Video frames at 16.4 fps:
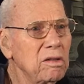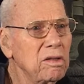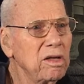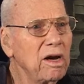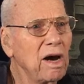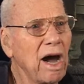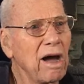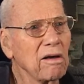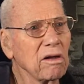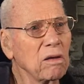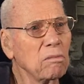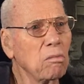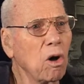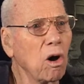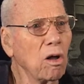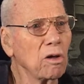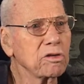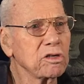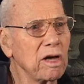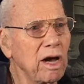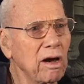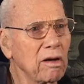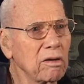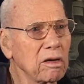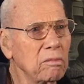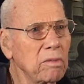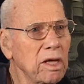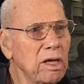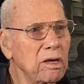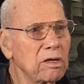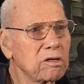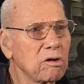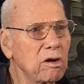the island of Malta out in the
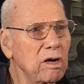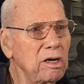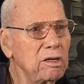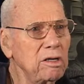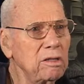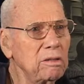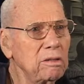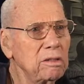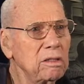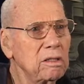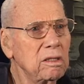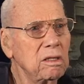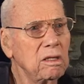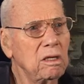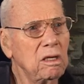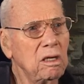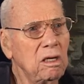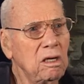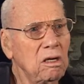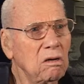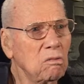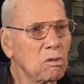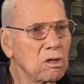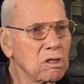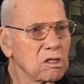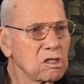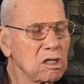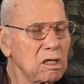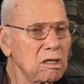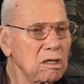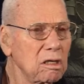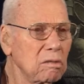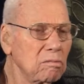Mediterranean was
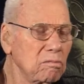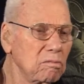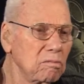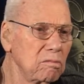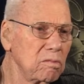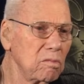the um,